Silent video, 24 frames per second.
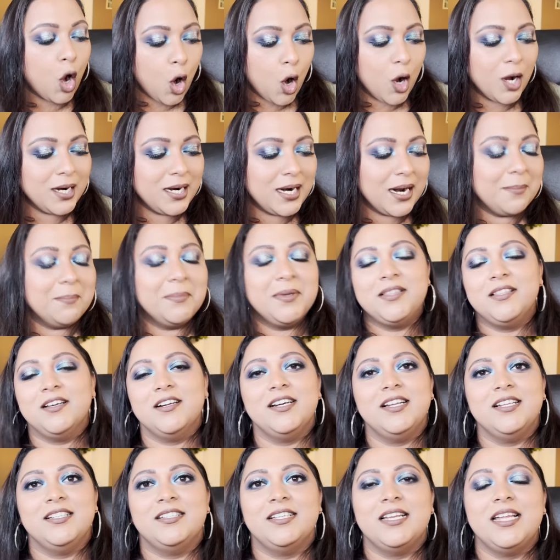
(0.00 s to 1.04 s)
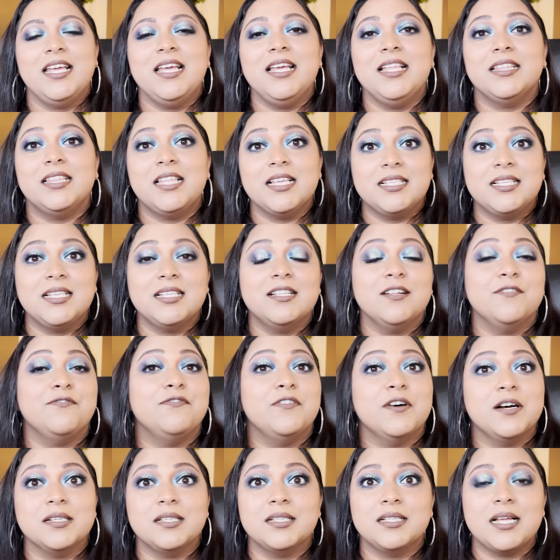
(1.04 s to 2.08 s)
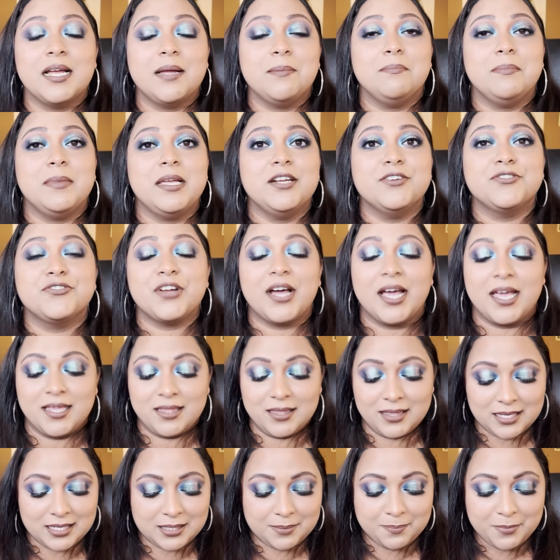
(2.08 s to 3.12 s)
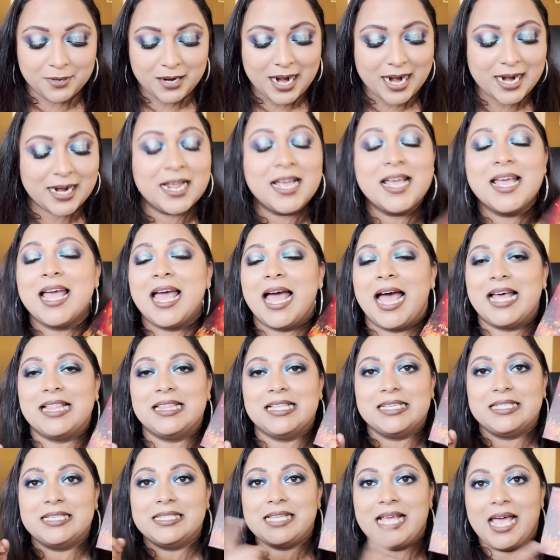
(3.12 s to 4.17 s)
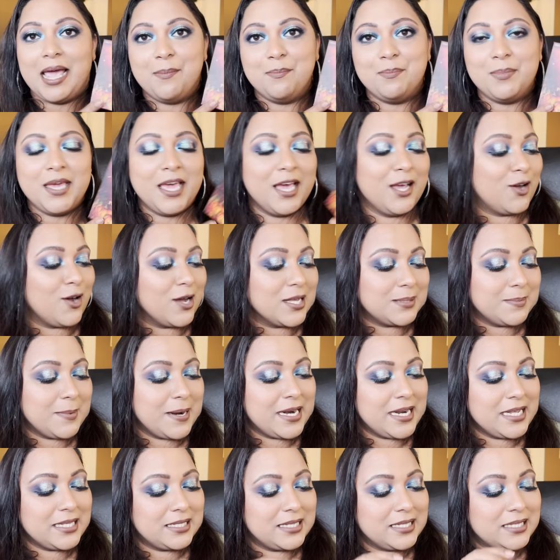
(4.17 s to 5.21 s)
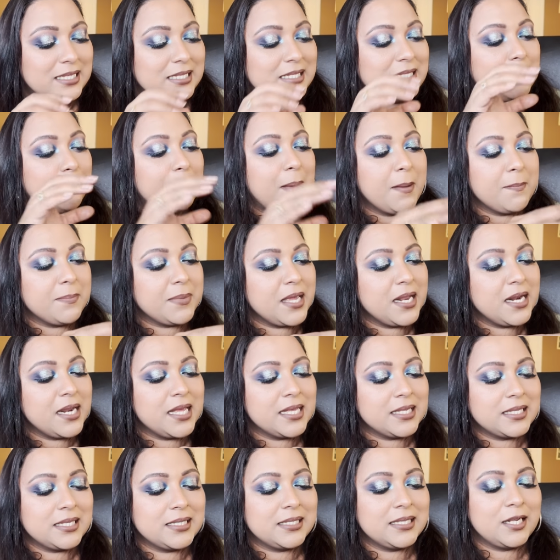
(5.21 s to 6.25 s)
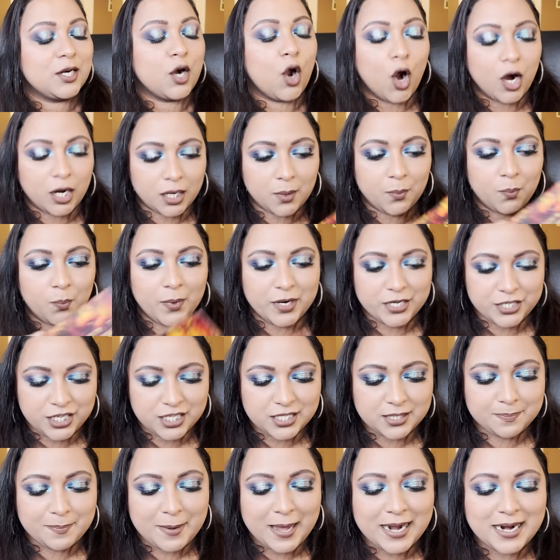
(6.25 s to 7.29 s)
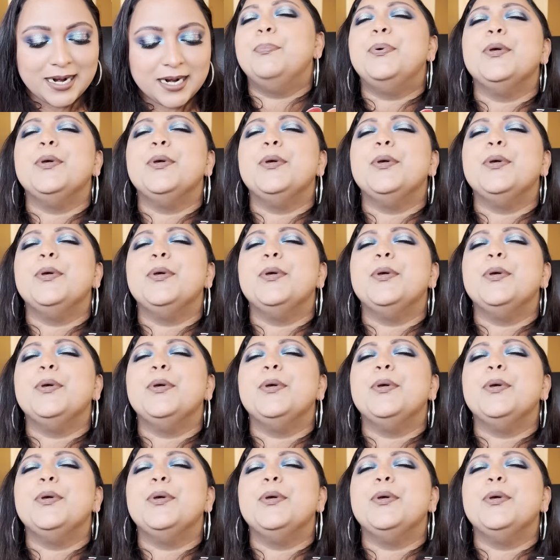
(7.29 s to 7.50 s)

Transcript: On number 33, this is the first time me trying this brand, and this is MBA Cosmetics. This is the Pumpkin Kisses and Autumn Wishes palette.